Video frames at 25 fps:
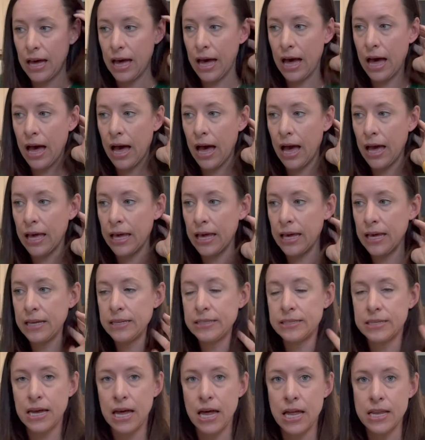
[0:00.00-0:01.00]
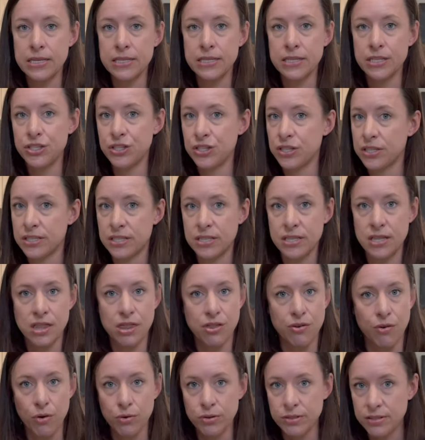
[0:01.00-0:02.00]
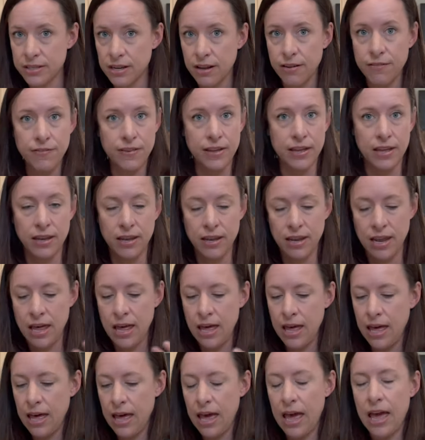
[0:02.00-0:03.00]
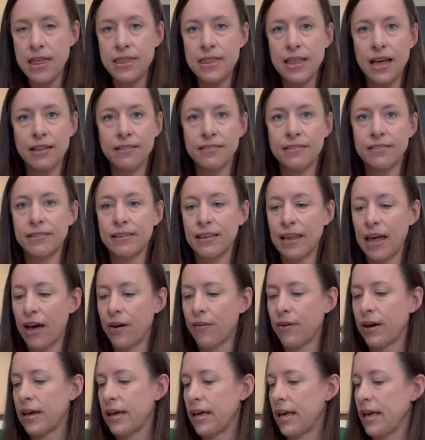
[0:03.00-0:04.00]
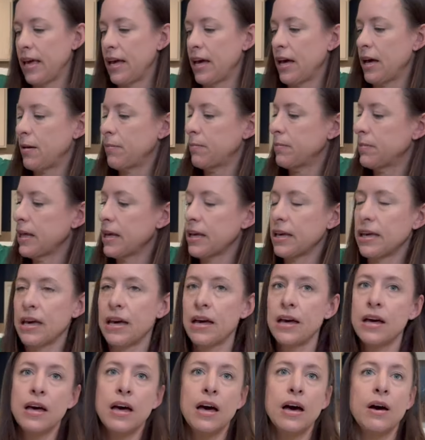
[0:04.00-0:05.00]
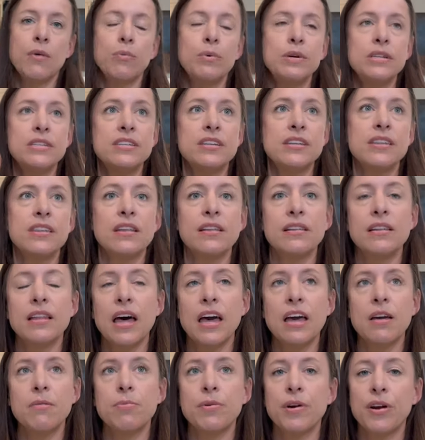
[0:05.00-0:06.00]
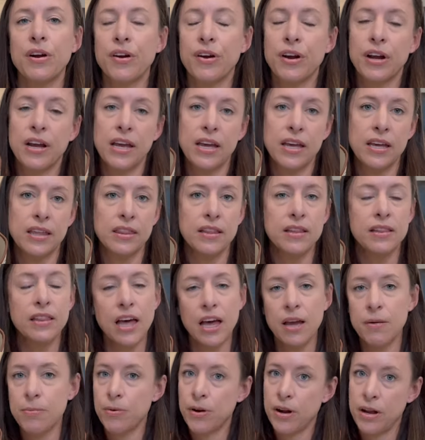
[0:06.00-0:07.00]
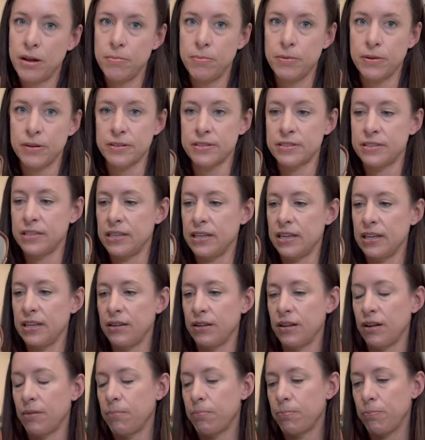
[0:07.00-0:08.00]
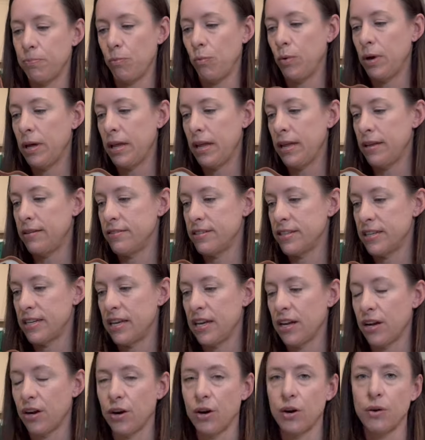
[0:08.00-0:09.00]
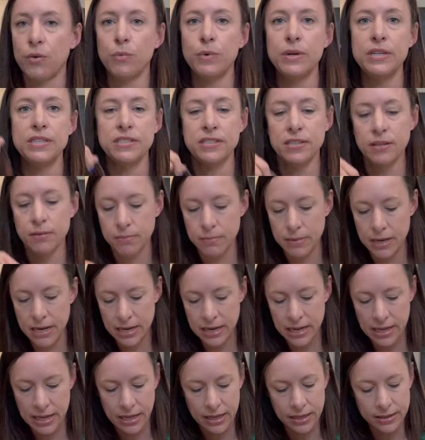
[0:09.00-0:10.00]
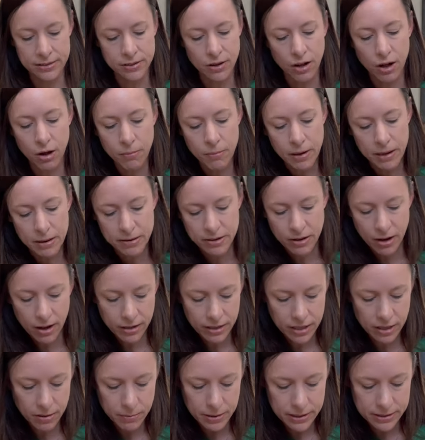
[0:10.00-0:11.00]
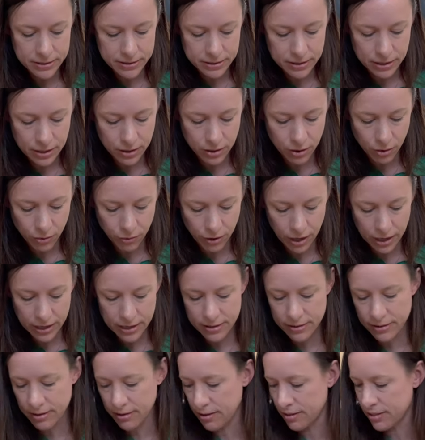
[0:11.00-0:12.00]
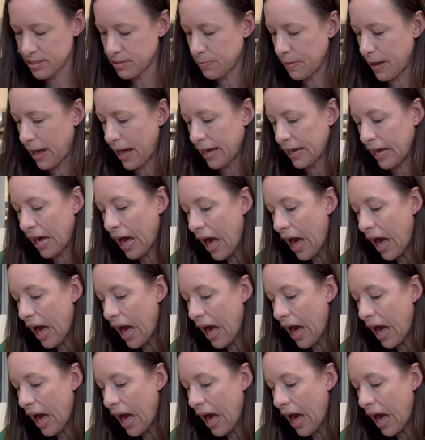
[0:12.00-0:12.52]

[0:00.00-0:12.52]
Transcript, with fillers: I tend to just throw stuff in, and that's how I am. Like, went to the library, the library books and went into here, went to meetings, all my documents can go right into this bag.